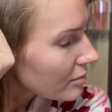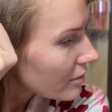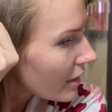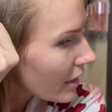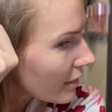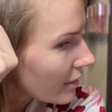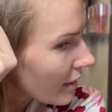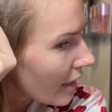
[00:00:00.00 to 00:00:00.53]

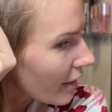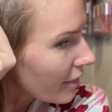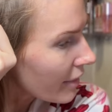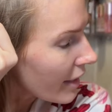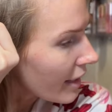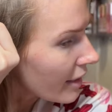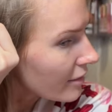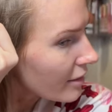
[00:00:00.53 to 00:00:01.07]
and let
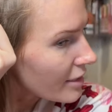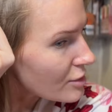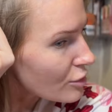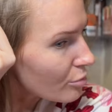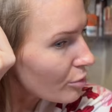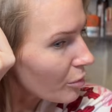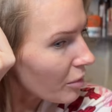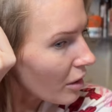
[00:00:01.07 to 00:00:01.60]
that
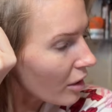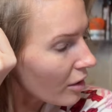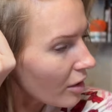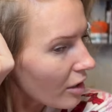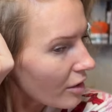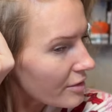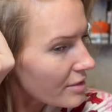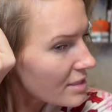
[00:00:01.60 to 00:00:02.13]
isopropyl
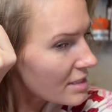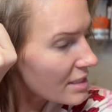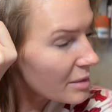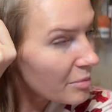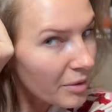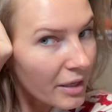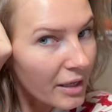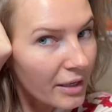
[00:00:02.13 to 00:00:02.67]
alcohol seep
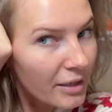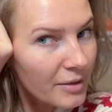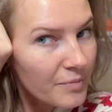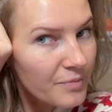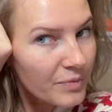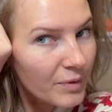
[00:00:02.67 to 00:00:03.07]
in.